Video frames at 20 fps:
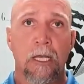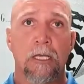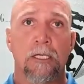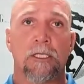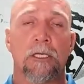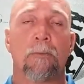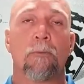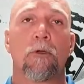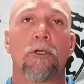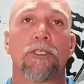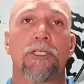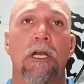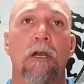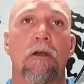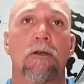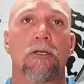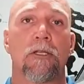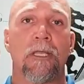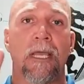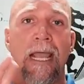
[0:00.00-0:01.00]
Someone
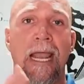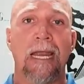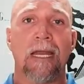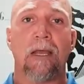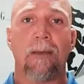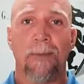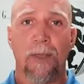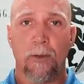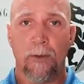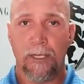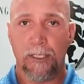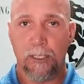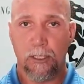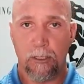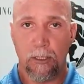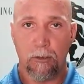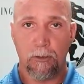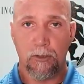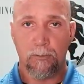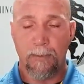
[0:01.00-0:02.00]
share it to the AWS
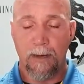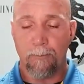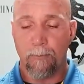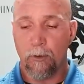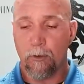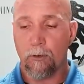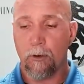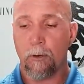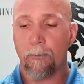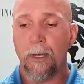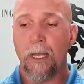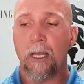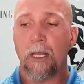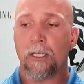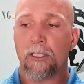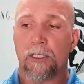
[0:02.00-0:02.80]
closed member group.